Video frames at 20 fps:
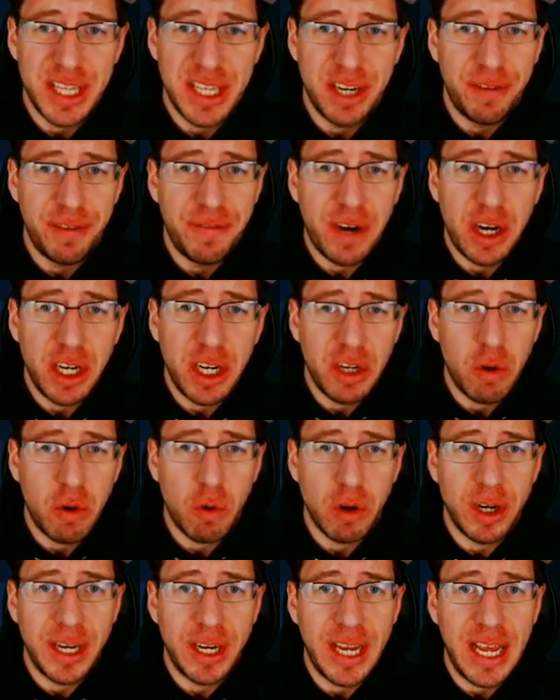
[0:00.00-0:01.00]
They're very
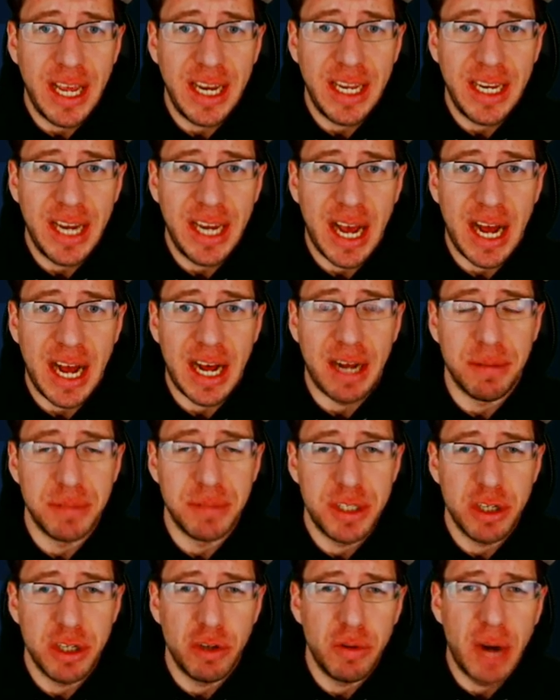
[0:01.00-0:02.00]
coordinated.
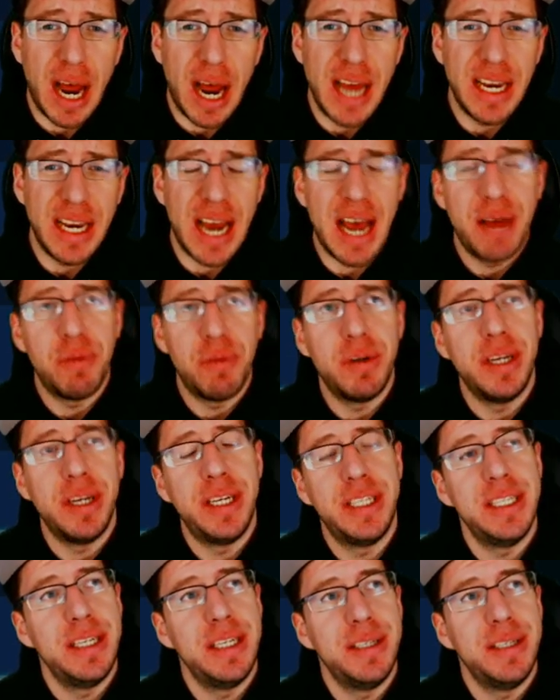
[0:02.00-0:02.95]
So I would